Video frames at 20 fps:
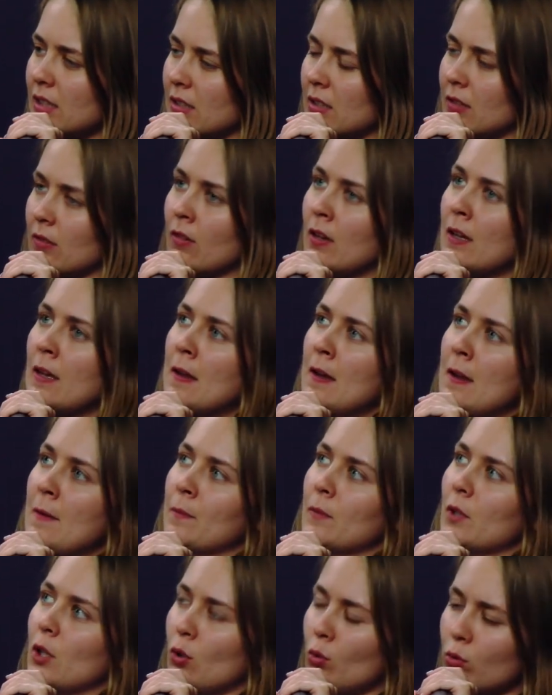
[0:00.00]
When I'm
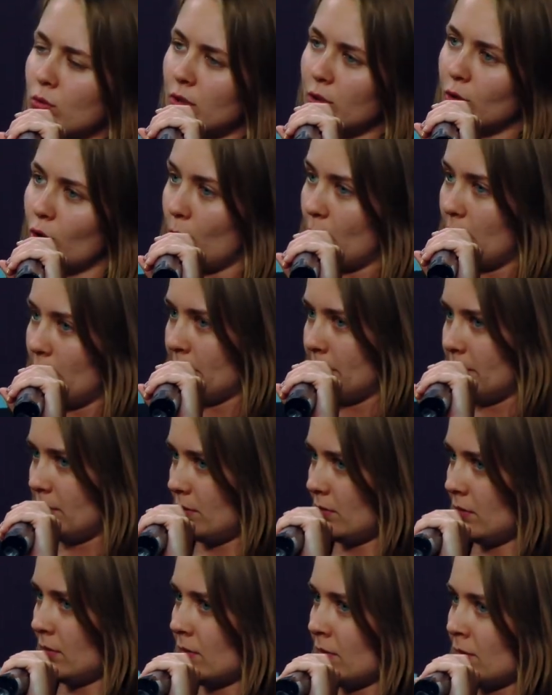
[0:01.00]
analyzing
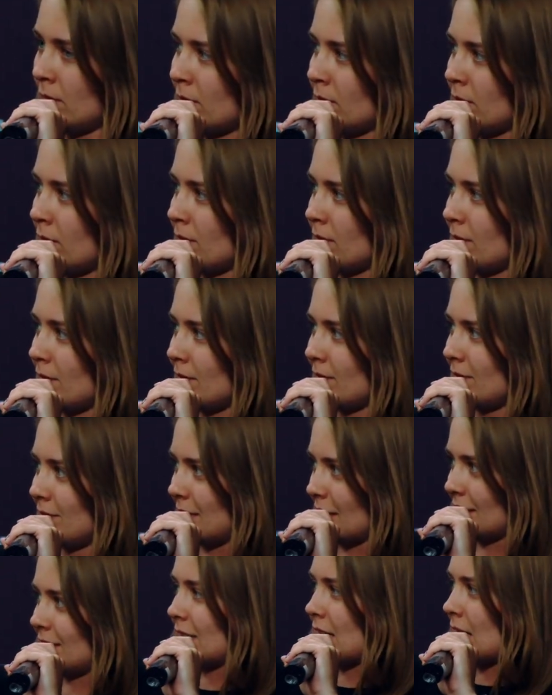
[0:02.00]
the six
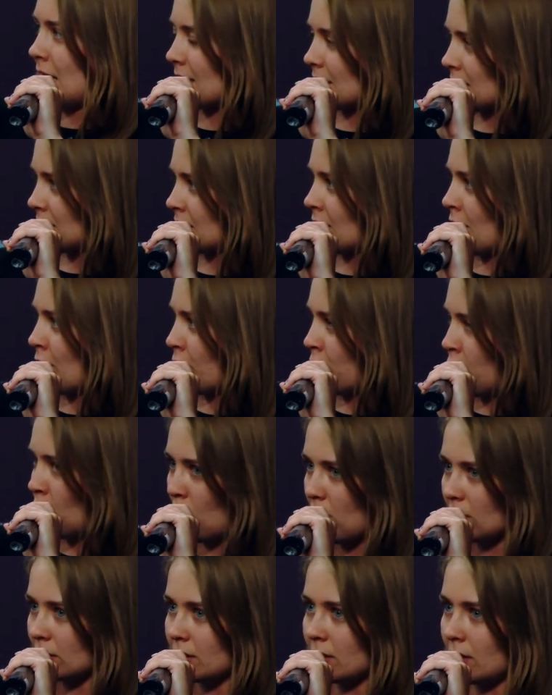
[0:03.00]
months, looking back
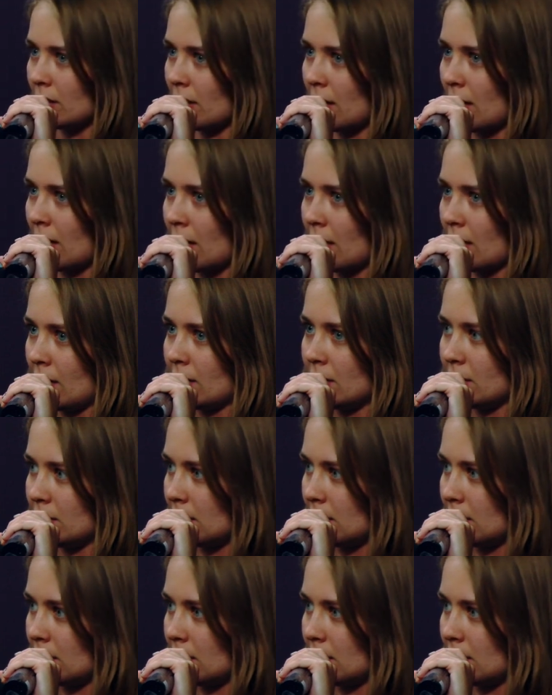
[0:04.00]
at six months,